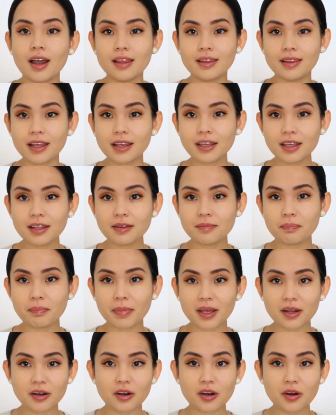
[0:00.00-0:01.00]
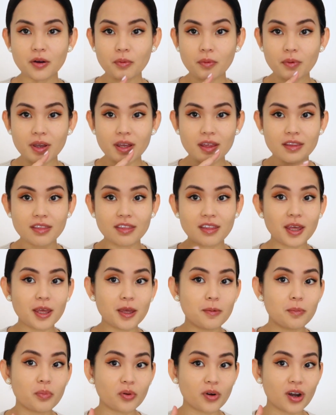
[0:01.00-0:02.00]
I like it better with
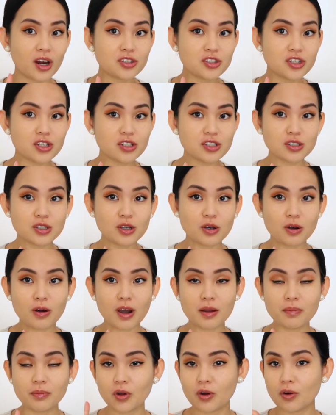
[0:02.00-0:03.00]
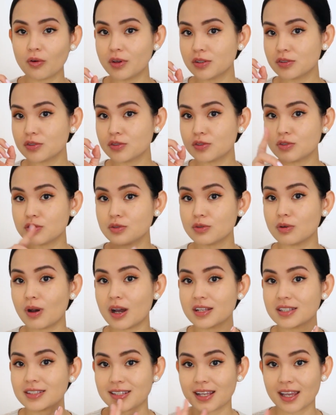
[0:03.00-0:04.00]
a brush, so I'm going to do
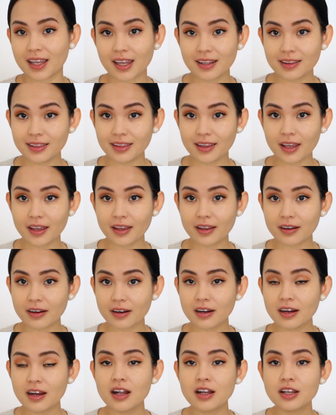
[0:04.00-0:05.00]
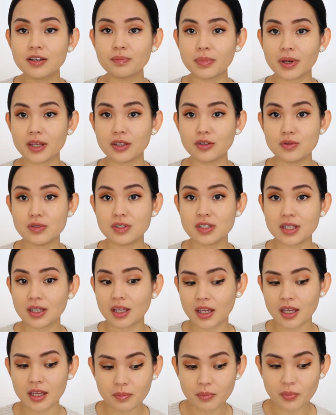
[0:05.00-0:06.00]
a second layer by
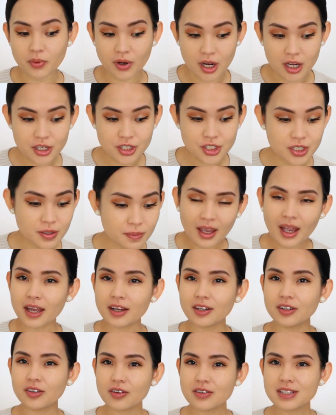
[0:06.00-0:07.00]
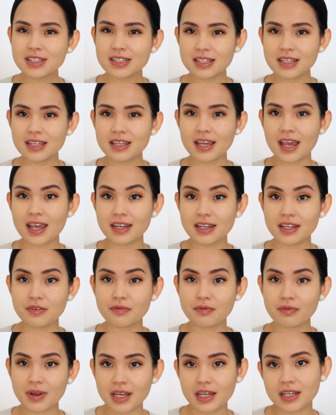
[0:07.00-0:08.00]
using a brush. I don't see any
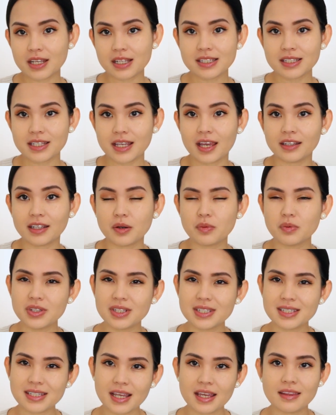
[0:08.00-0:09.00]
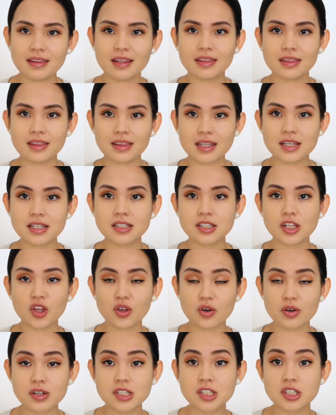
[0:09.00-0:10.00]
radiance yet. I would say that this
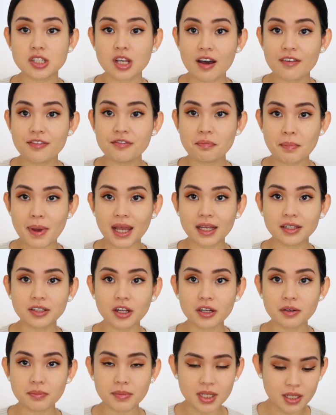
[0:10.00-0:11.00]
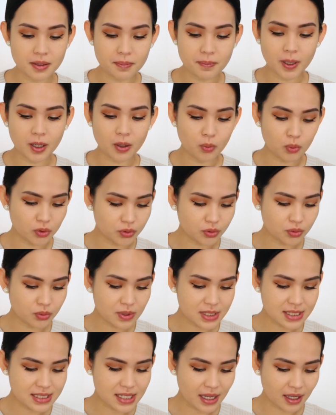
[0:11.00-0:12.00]
looks soft matte on me, but we'll
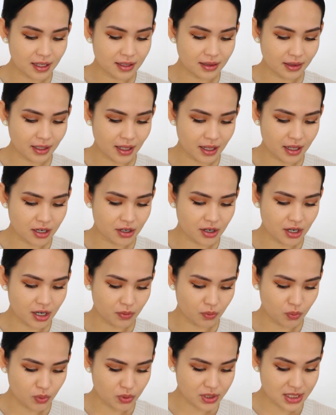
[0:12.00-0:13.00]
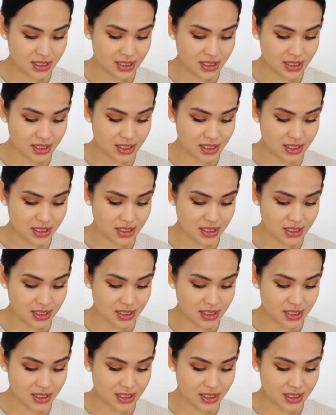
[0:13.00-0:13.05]
do a second layer and we'll